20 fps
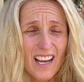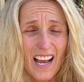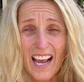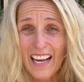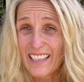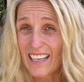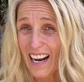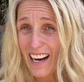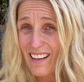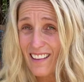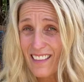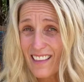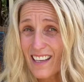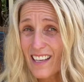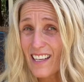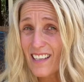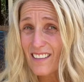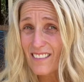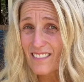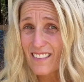And I
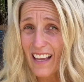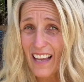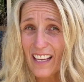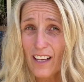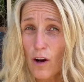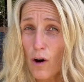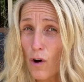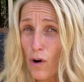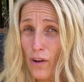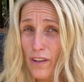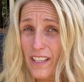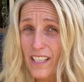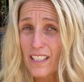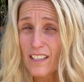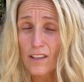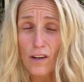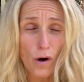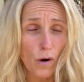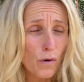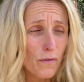think they called
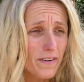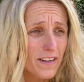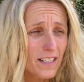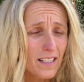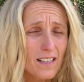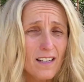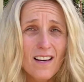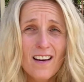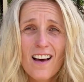it COVID.